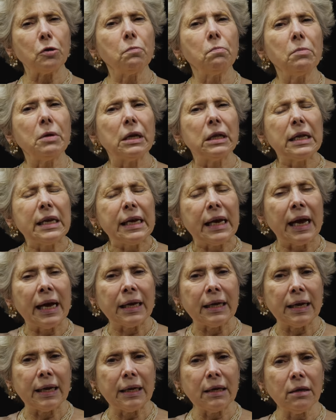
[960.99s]

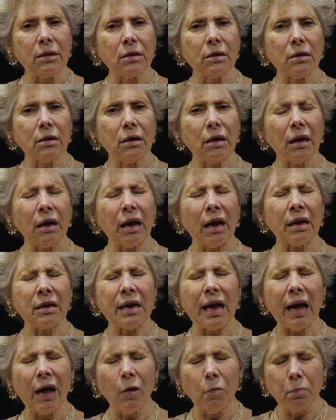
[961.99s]
humiliating
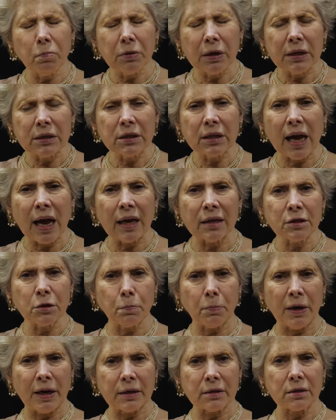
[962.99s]
and helpless
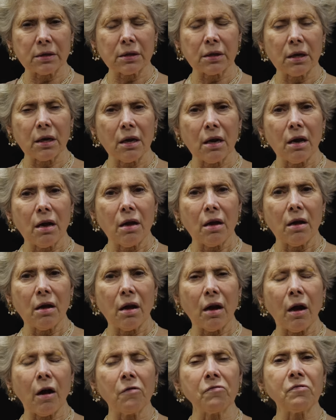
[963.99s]
aspects
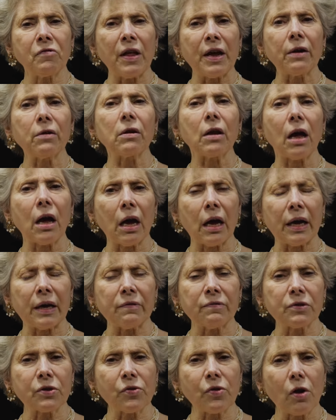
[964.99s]
of their
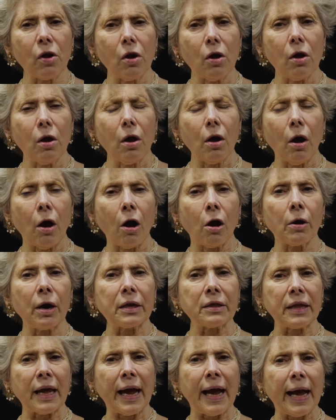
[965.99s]
lives are
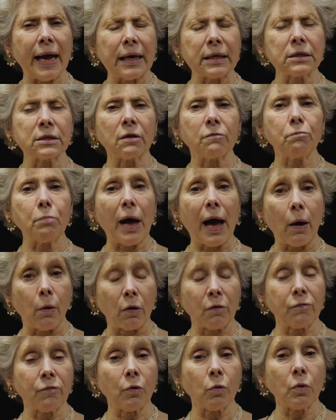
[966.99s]
at the hands of
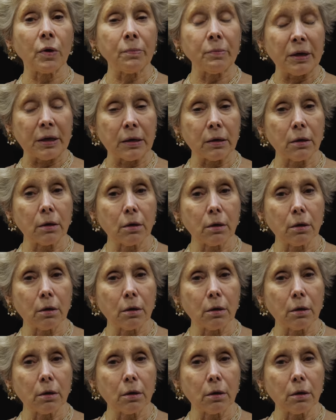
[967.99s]
powerful women.